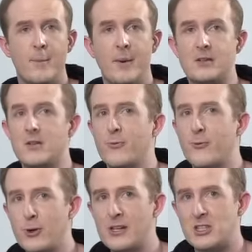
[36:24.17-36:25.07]
But to
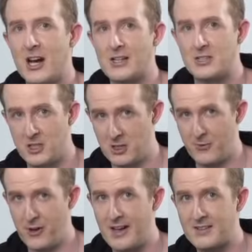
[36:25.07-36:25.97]
fully charge the
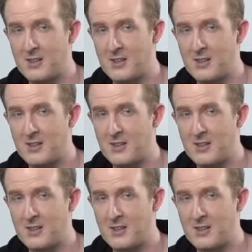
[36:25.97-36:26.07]
device,